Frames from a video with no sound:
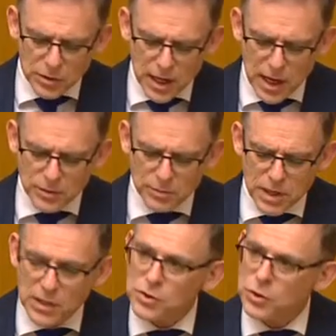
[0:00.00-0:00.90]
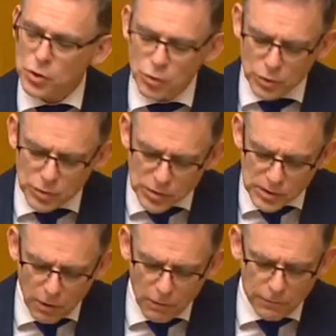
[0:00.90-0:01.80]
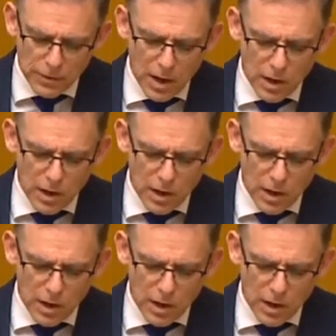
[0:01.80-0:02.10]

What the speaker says: on how to better secure yourself